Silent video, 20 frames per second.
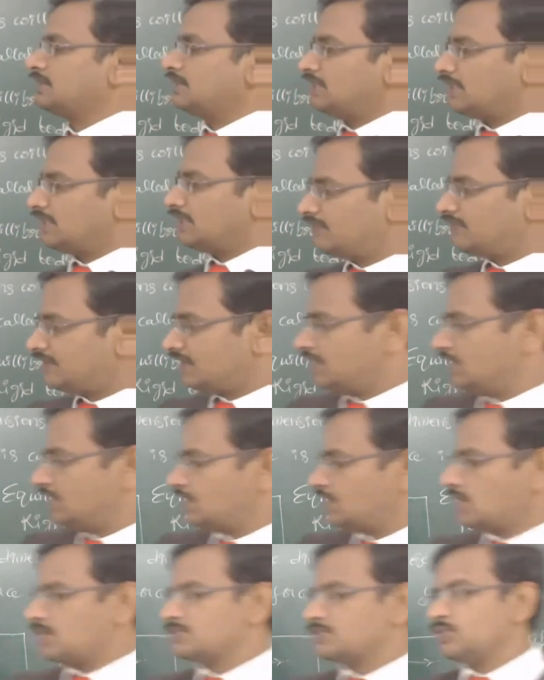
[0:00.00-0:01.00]
Even
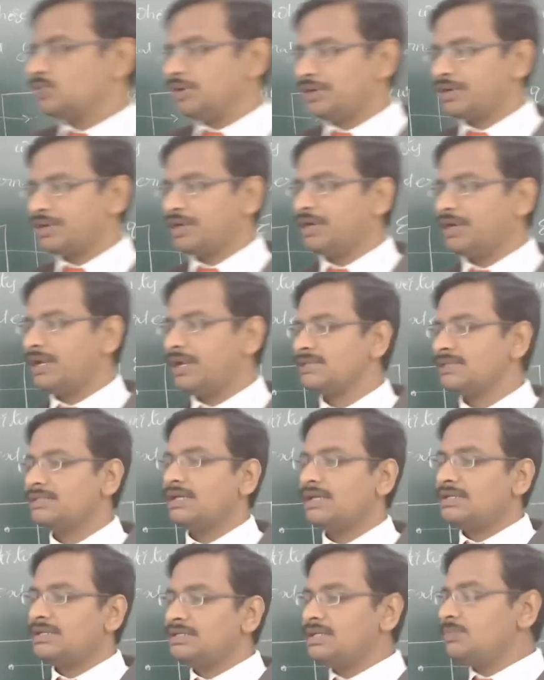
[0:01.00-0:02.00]
here also we treat as
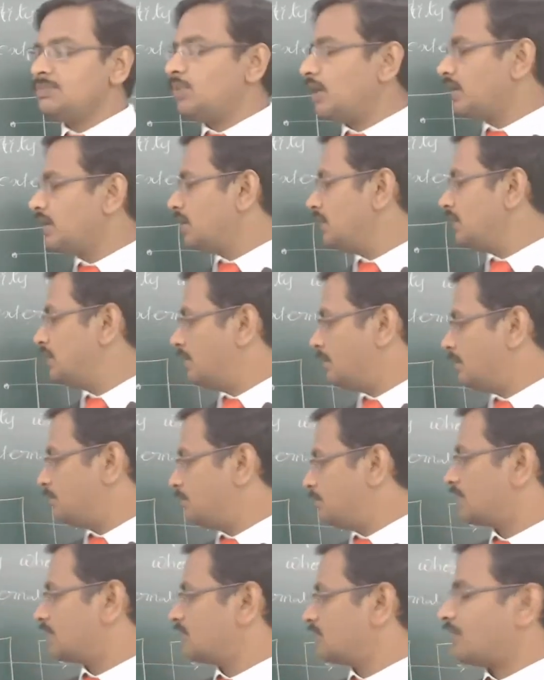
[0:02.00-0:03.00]
a rigid body,
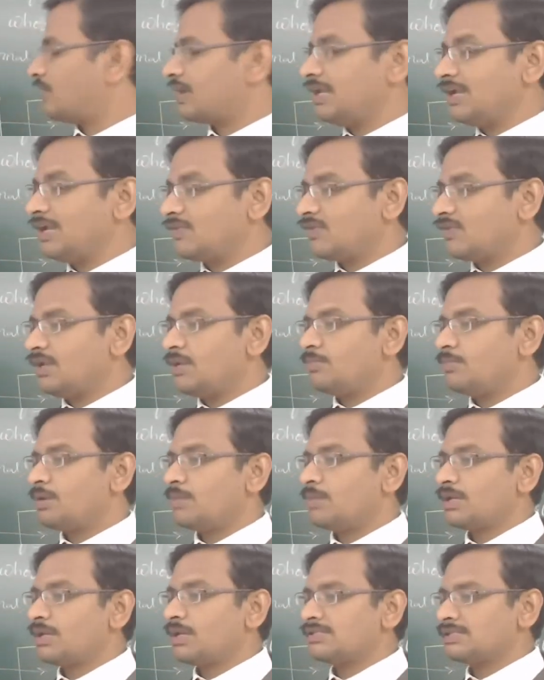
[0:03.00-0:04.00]
but for
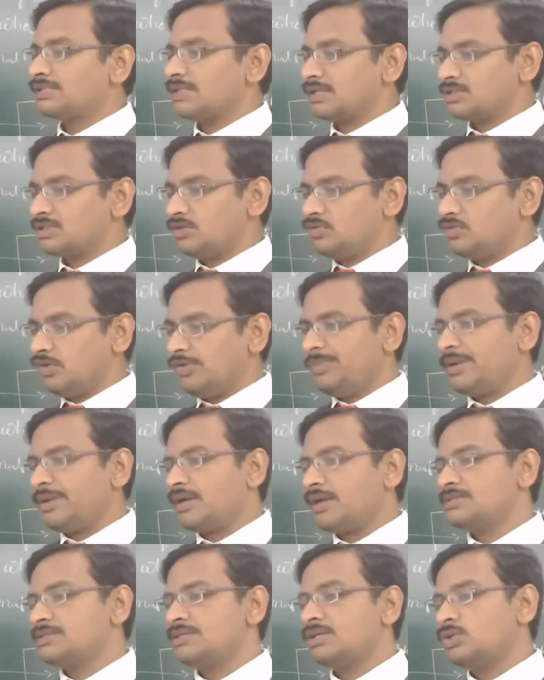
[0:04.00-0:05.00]
equilibrium cases actually we will be
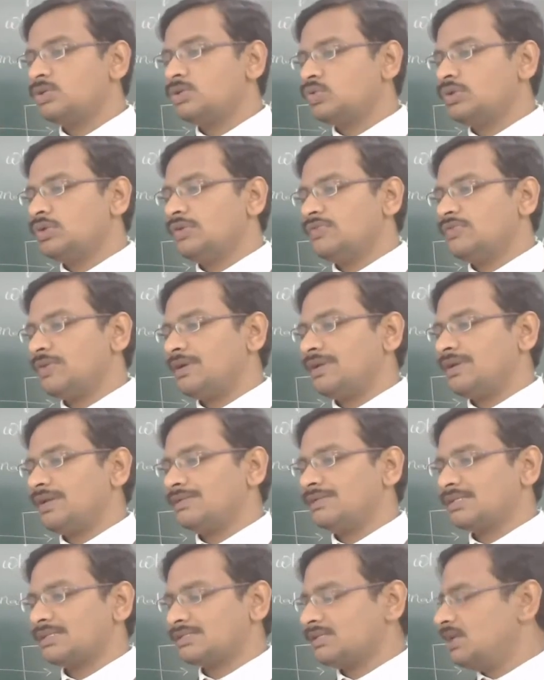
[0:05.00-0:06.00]
considering two different
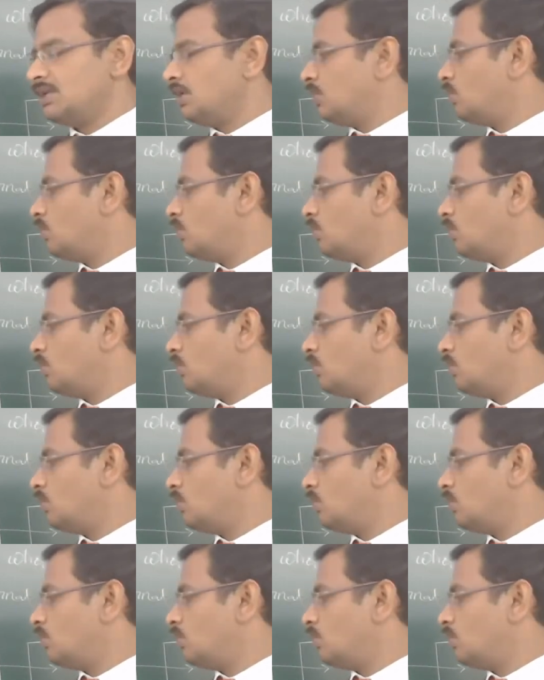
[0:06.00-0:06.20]
cases.